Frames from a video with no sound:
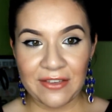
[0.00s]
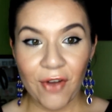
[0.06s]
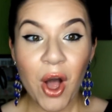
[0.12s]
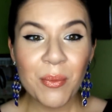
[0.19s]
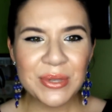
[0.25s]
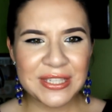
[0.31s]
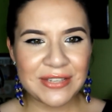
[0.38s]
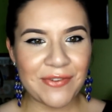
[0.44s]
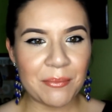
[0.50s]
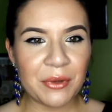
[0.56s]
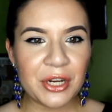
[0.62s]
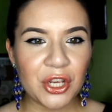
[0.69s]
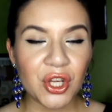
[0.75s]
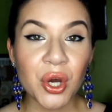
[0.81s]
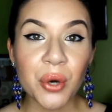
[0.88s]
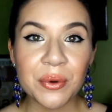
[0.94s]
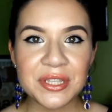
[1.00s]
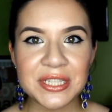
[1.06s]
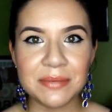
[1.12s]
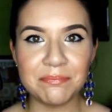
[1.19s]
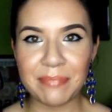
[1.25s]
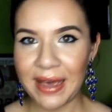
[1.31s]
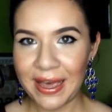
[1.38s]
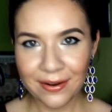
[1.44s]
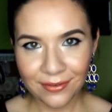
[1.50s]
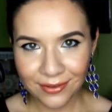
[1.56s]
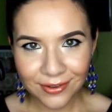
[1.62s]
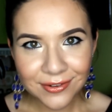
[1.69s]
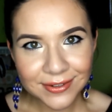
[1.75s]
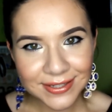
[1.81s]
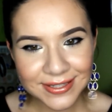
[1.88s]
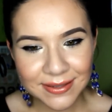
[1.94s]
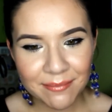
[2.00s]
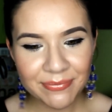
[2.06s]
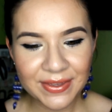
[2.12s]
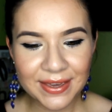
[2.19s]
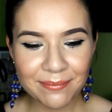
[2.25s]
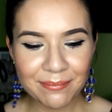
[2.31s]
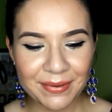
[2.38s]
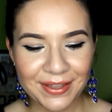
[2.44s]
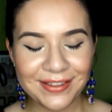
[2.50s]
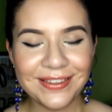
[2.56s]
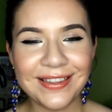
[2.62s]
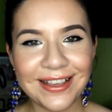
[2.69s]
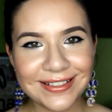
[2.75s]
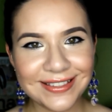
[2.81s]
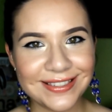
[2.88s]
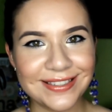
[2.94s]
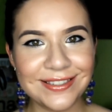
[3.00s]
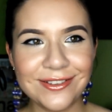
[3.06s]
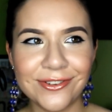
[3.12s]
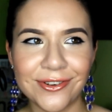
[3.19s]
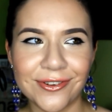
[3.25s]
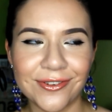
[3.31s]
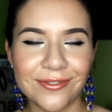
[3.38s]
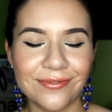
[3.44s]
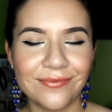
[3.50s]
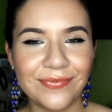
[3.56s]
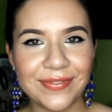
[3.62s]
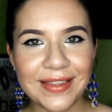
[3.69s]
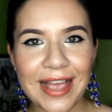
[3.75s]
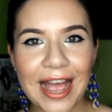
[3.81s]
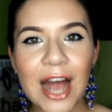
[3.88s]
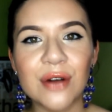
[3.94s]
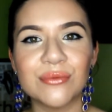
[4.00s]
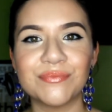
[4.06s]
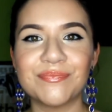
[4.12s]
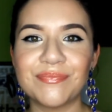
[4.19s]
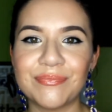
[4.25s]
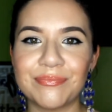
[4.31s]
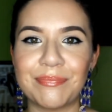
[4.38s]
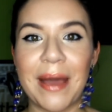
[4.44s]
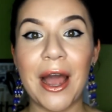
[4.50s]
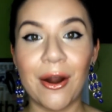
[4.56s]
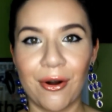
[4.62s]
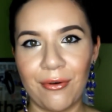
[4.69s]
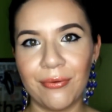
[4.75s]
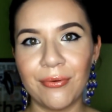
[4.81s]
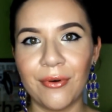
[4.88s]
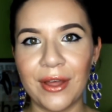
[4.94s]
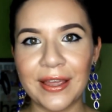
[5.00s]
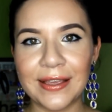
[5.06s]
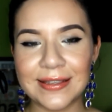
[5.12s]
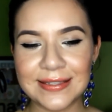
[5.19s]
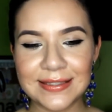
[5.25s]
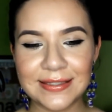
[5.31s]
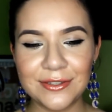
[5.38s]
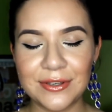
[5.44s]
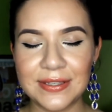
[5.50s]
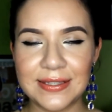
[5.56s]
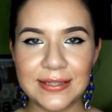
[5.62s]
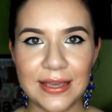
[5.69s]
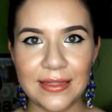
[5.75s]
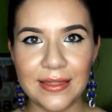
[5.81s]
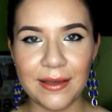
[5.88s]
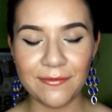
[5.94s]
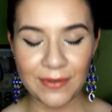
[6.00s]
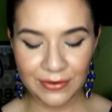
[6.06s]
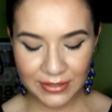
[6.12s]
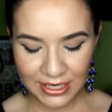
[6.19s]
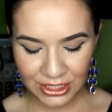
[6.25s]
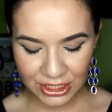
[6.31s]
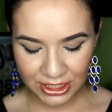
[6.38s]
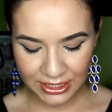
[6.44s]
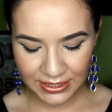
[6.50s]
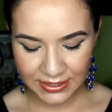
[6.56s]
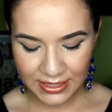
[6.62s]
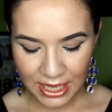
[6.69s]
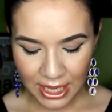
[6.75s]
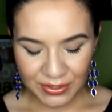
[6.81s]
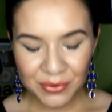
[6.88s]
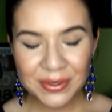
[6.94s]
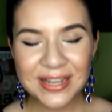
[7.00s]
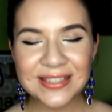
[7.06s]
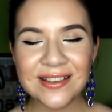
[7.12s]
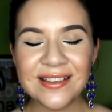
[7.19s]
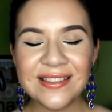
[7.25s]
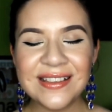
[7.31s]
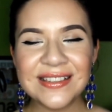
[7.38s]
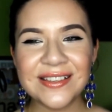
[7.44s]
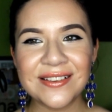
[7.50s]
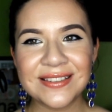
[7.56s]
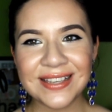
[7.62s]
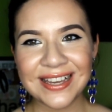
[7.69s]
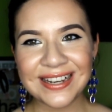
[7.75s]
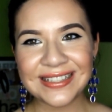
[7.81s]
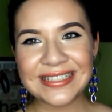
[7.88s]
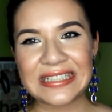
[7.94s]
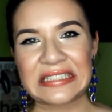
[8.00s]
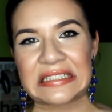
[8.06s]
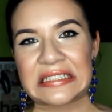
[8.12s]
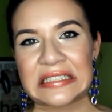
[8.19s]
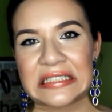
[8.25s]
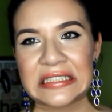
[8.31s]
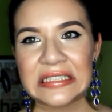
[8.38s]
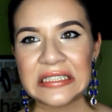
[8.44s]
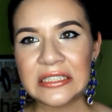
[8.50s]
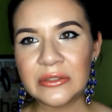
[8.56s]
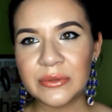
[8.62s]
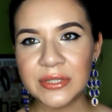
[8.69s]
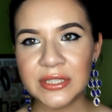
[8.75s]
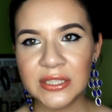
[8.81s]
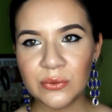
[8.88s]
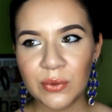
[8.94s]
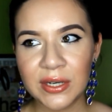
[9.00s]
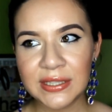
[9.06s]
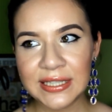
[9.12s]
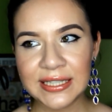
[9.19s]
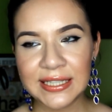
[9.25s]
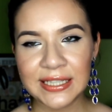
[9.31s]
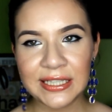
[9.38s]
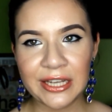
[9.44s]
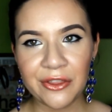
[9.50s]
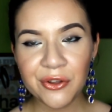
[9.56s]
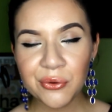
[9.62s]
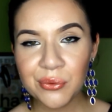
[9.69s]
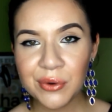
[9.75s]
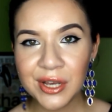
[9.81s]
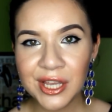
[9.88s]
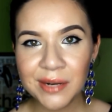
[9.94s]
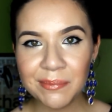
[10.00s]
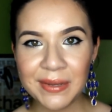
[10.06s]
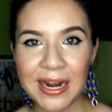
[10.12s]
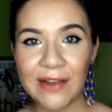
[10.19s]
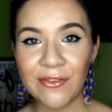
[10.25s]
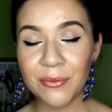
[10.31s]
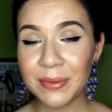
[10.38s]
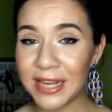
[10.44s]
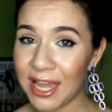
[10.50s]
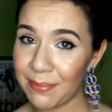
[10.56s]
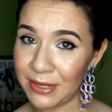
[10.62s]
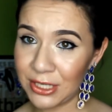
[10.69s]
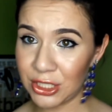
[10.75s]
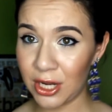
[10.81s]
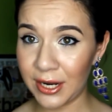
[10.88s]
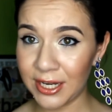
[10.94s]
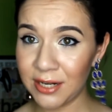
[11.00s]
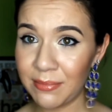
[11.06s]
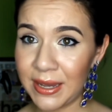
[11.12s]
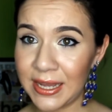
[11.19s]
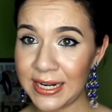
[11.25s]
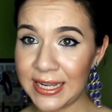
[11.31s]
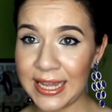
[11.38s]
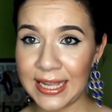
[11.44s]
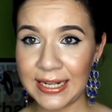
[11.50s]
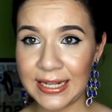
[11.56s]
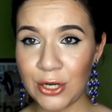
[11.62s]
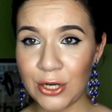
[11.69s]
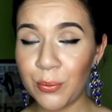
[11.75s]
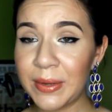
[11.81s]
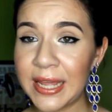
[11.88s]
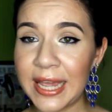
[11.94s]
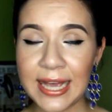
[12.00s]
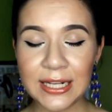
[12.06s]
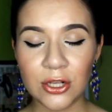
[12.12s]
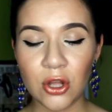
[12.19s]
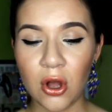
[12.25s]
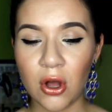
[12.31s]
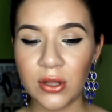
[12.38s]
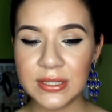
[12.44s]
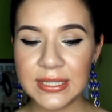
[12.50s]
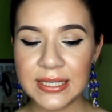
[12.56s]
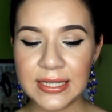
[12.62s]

almost if I'm gonna go into battle or something. But that's, you know, how powerful, I guess you could say, that foundation is. So when I saw this, I was kind of like, oh, I don't really want like another one, but everybody had been talking about it and nobody had called